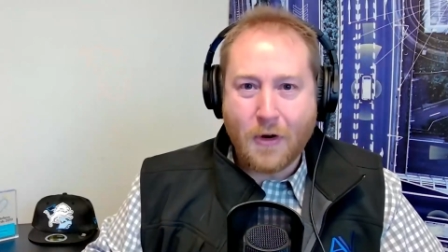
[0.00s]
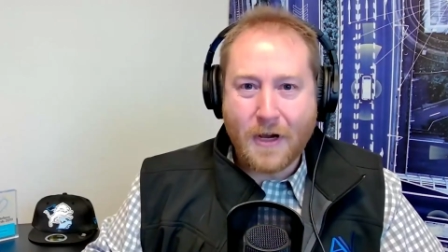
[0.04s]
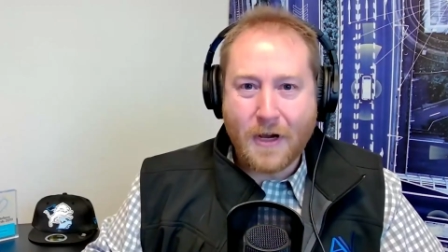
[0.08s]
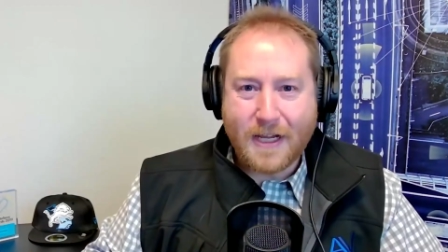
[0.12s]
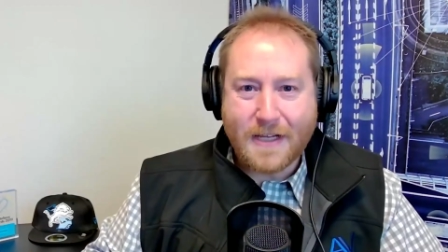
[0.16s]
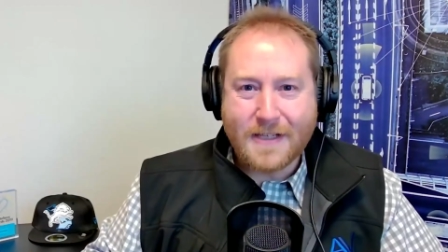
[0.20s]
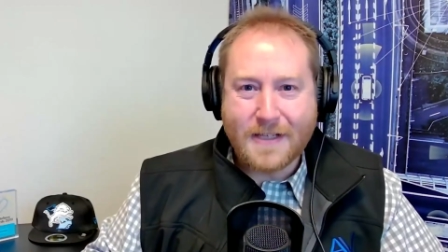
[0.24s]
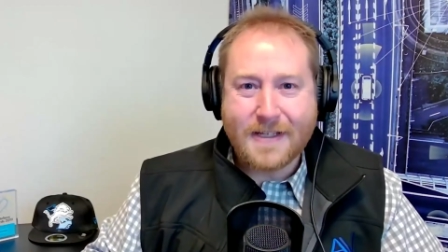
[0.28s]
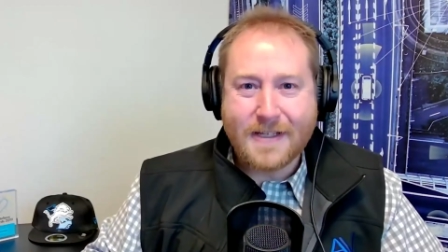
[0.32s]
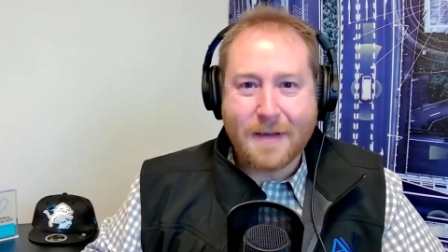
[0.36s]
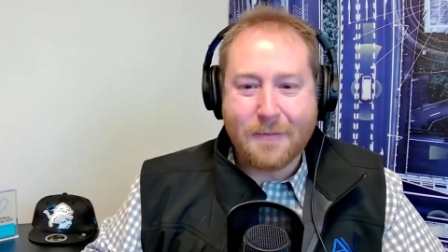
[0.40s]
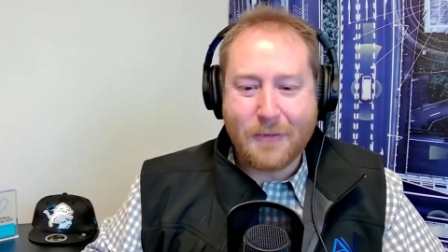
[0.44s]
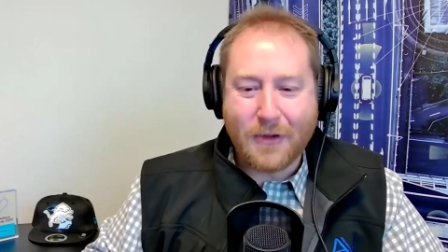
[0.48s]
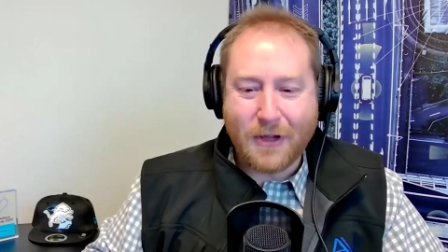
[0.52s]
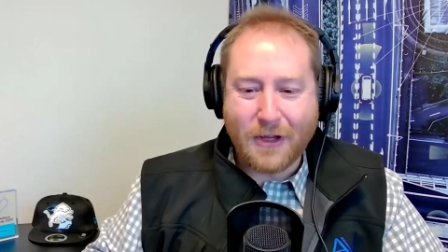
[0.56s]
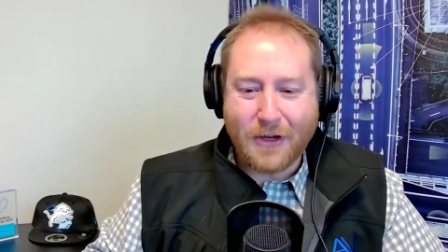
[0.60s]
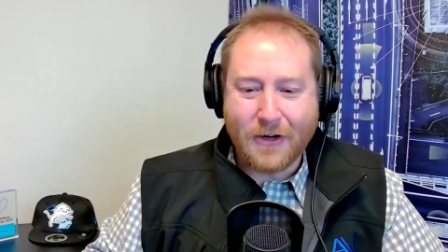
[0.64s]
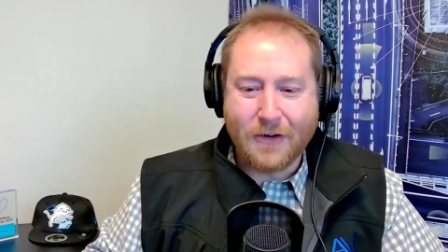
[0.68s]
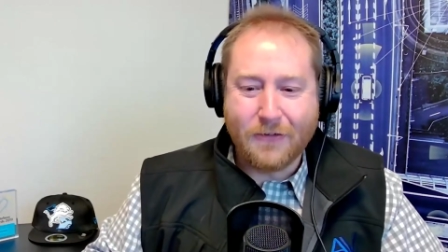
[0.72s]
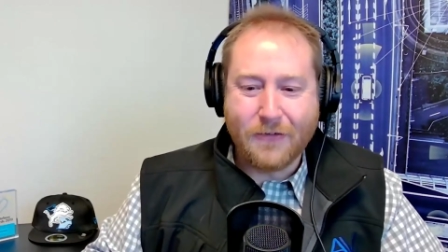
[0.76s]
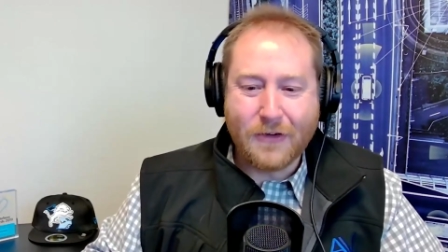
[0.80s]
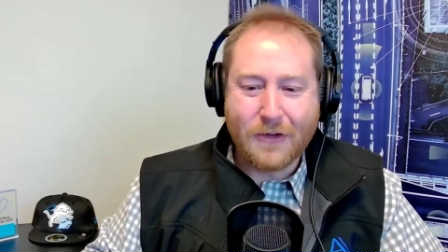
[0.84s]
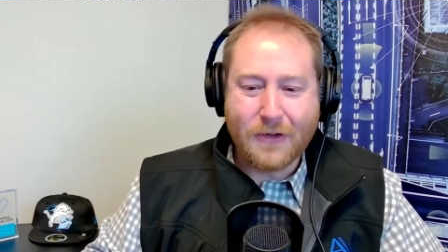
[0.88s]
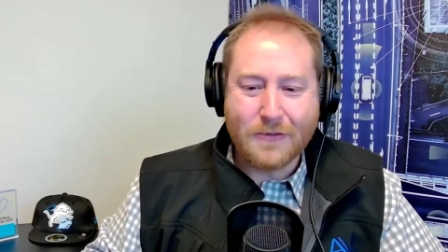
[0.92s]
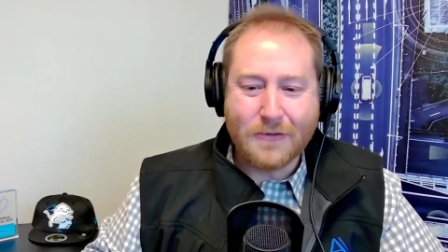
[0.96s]
in depth
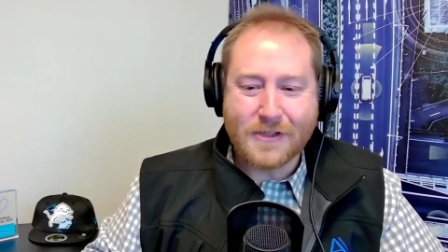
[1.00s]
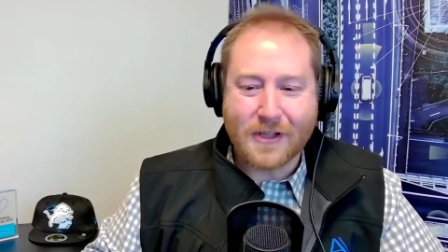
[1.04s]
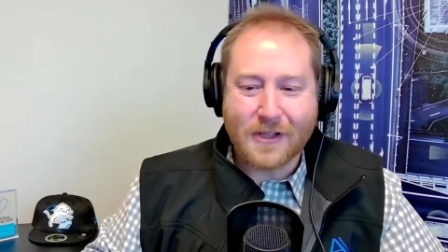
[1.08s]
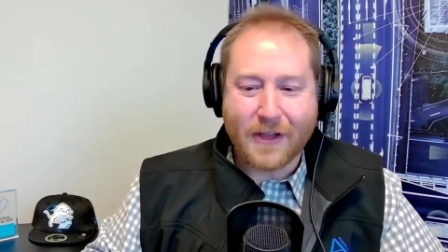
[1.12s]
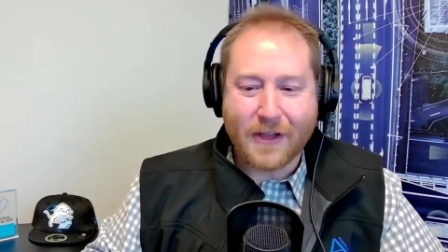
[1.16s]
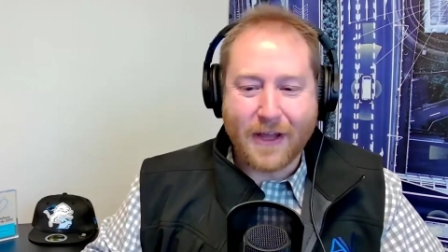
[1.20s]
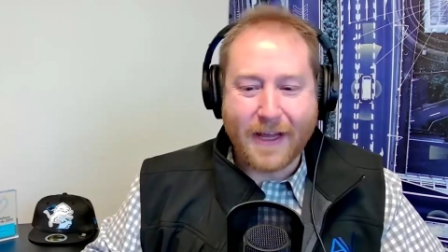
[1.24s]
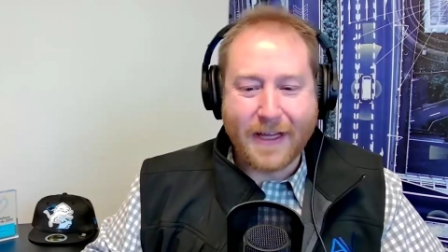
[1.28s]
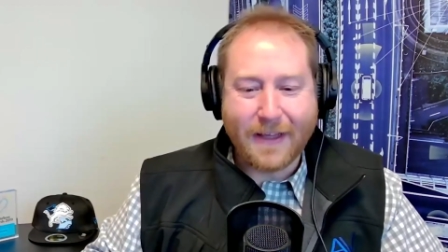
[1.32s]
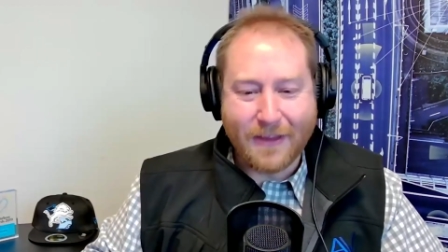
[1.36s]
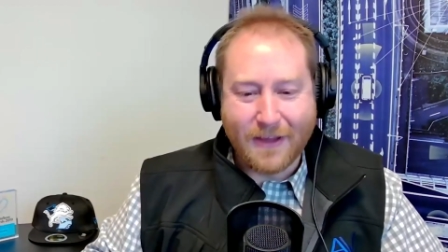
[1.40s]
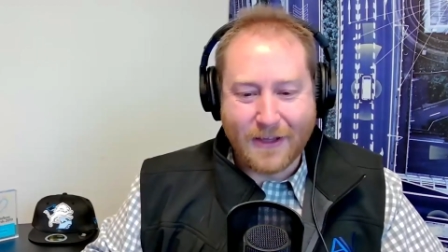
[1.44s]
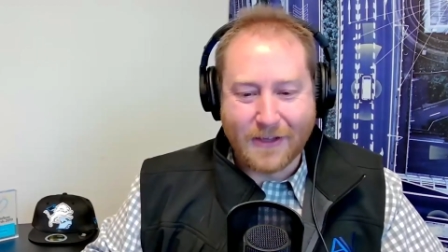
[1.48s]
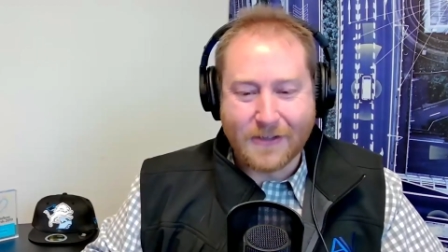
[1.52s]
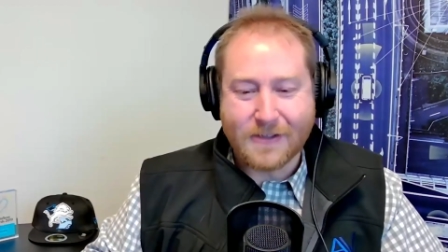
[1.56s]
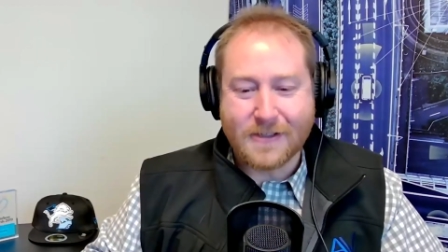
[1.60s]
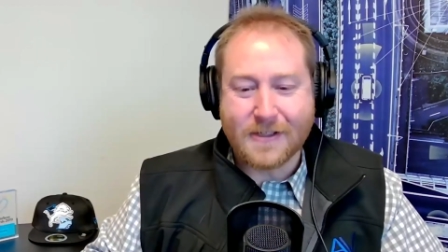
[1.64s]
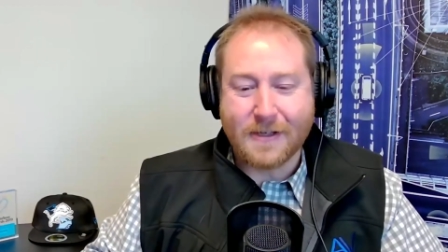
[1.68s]
interviews like this,